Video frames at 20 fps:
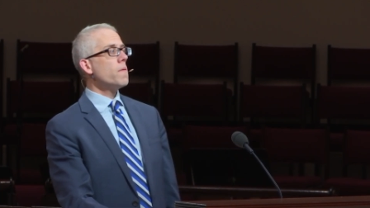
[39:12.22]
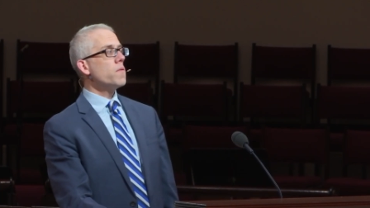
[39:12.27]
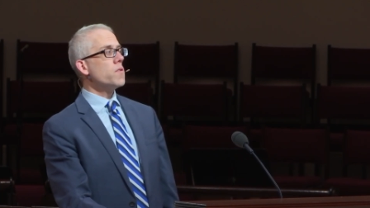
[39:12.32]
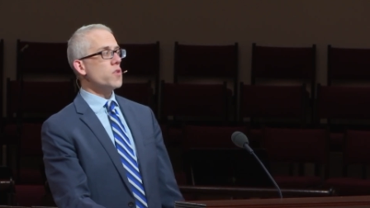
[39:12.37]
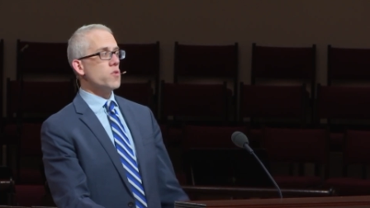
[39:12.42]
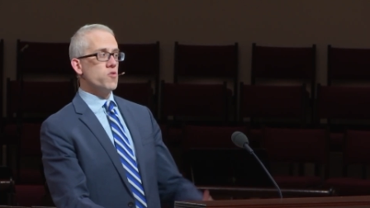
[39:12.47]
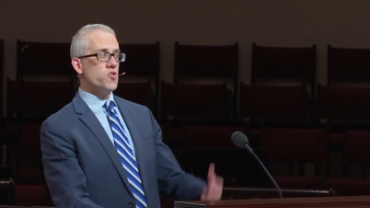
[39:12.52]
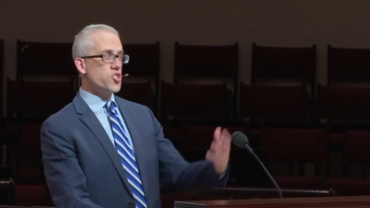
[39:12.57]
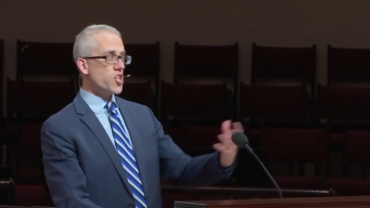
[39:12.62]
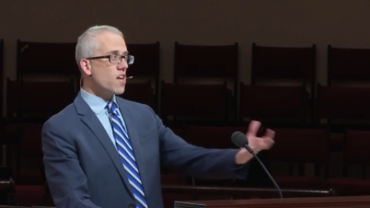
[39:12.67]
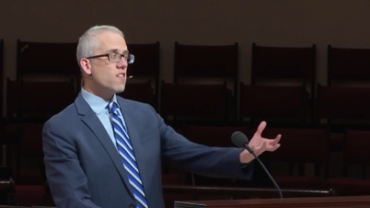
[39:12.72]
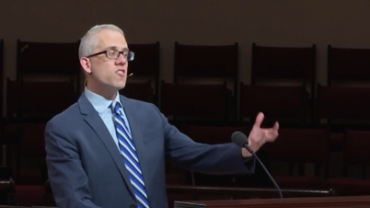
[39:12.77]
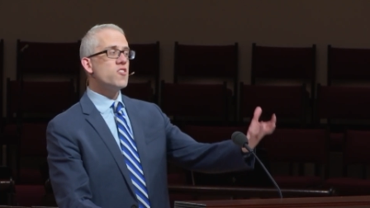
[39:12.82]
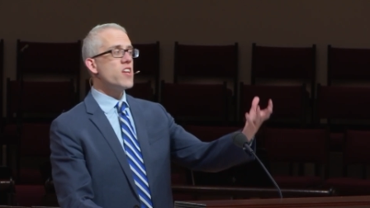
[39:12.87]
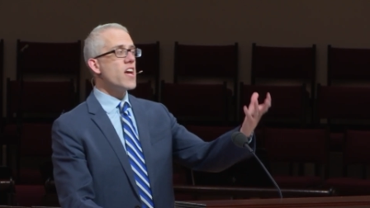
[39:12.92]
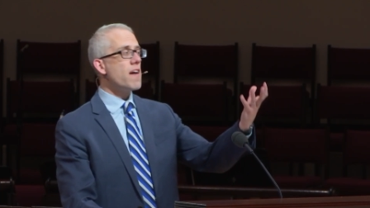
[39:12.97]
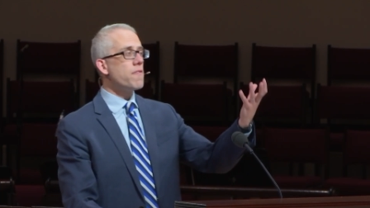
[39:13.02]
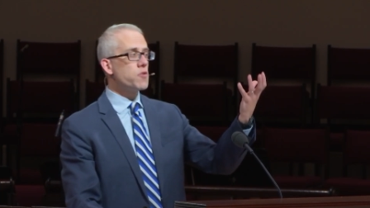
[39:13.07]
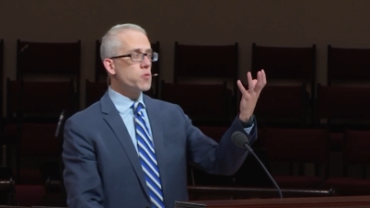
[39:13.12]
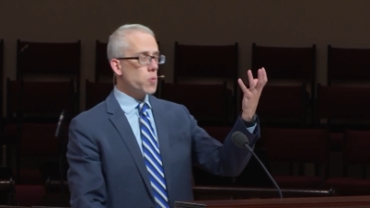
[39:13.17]
You just
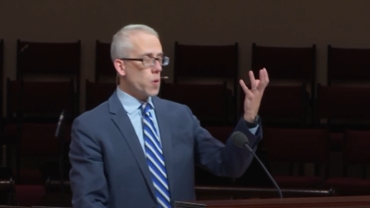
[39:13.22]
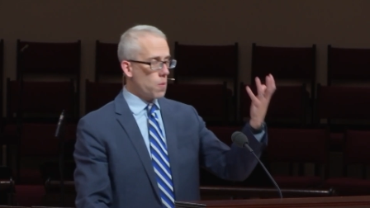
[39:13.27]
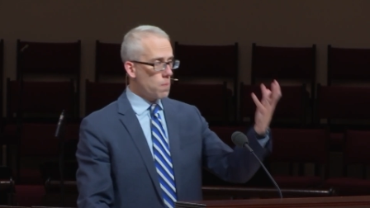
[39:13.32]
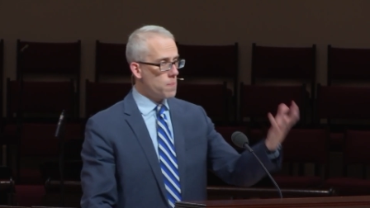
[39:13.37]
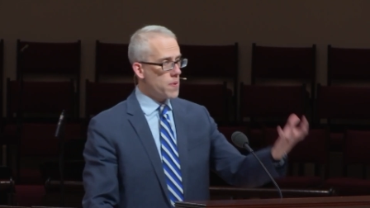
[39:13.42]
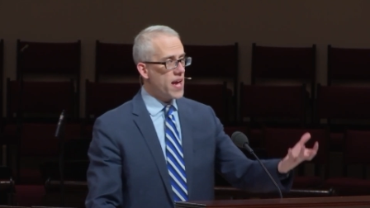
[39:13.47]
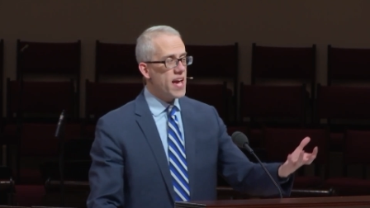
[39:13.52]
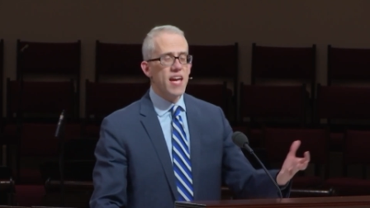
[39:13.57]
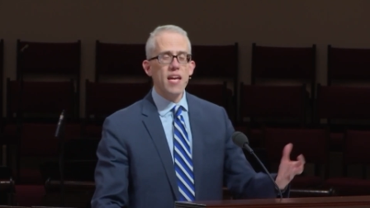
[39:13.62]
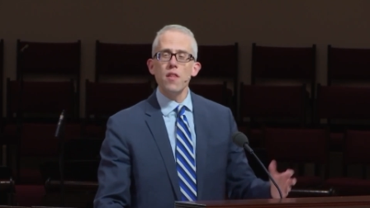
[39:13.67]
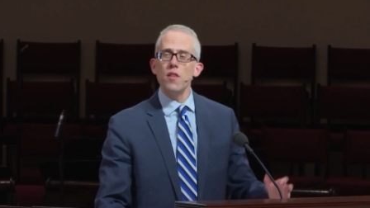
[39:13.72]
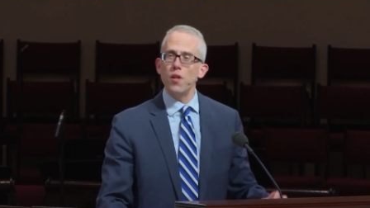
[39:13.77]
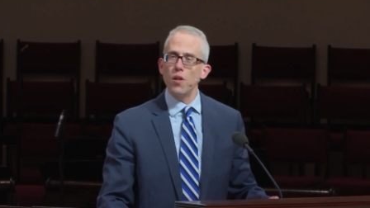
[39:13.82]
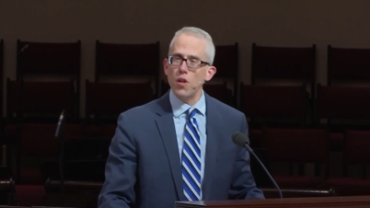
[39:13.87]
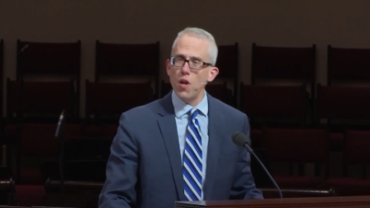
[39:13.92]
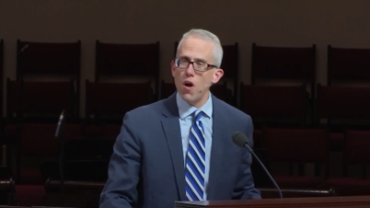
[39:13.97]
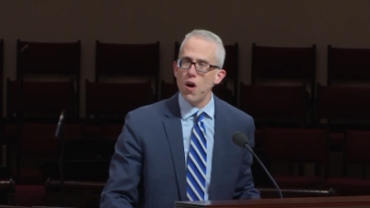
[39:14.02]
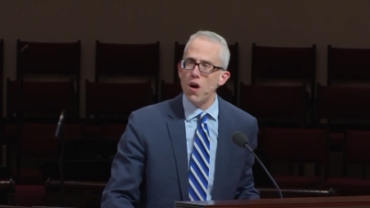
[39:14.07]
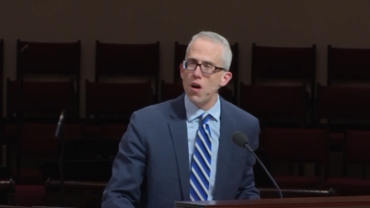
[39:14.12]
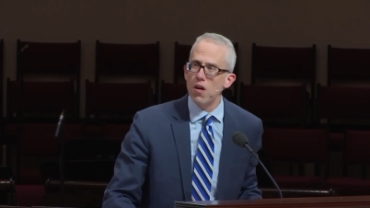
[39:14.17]
have to obey the
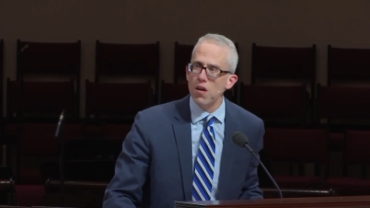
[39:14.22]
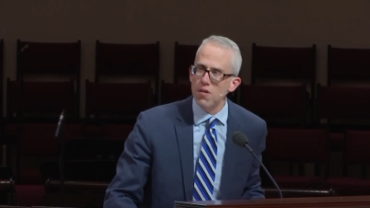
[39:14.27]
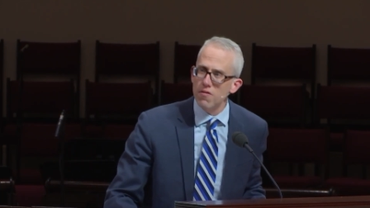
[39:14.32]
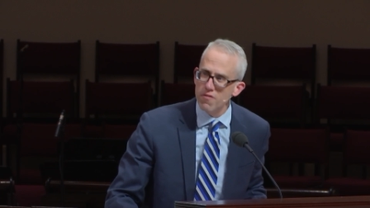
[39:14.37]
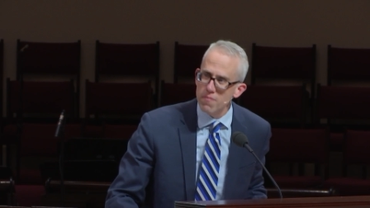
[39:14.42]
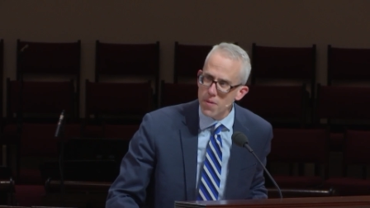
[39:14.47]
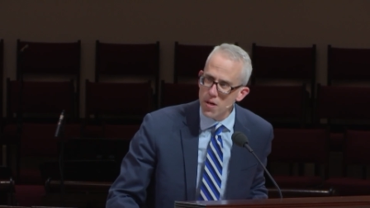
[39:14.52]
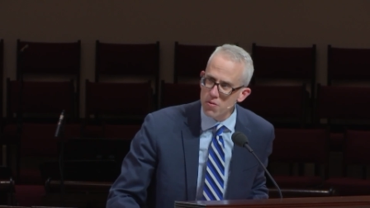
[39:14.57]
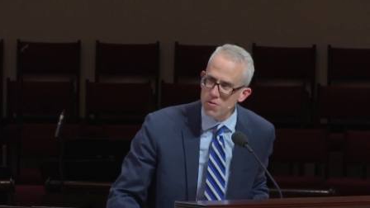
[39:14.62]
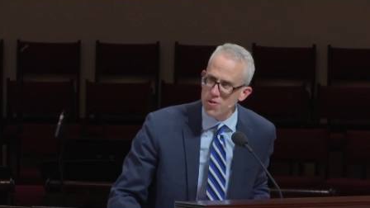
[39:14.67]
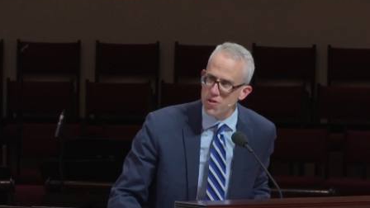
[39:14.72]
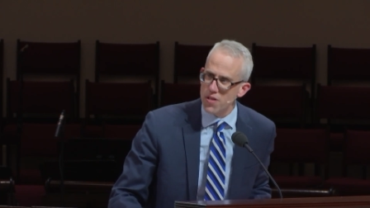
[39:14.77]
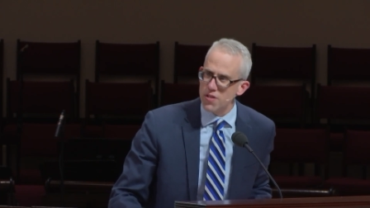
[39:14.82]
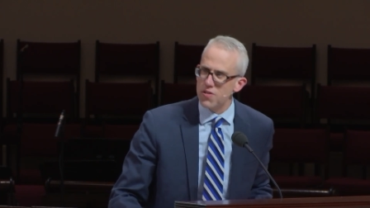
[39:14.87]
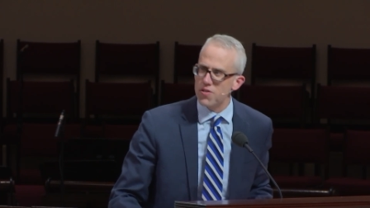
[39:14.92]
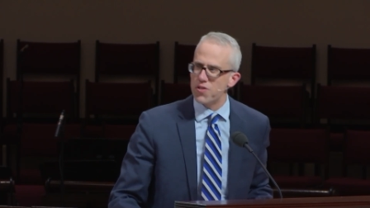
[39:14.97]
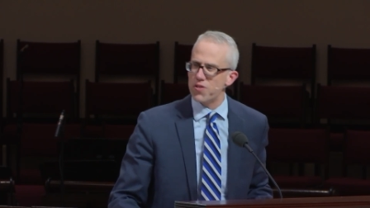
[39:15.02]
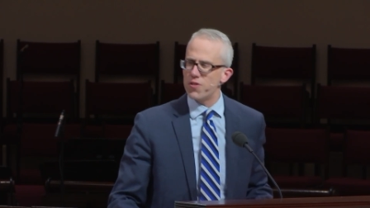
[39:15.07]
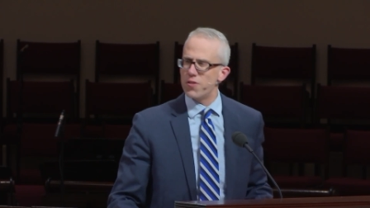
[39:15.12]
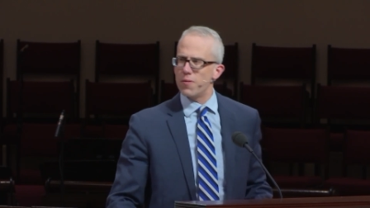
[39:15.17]
law of
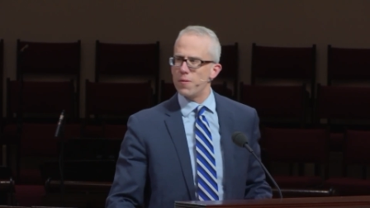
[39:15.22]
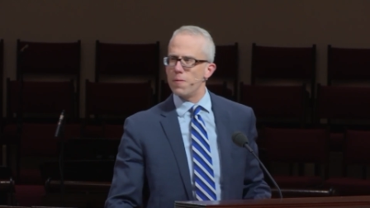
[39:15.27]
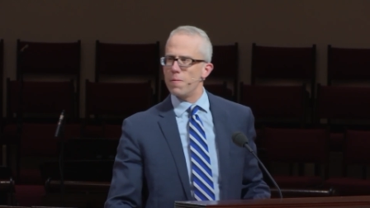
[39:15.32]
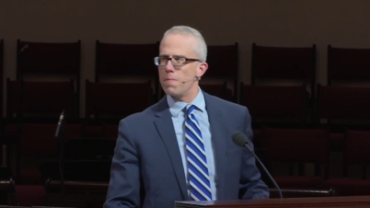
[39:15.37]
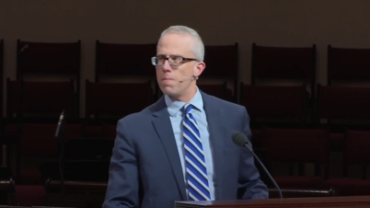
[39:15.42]
Moses.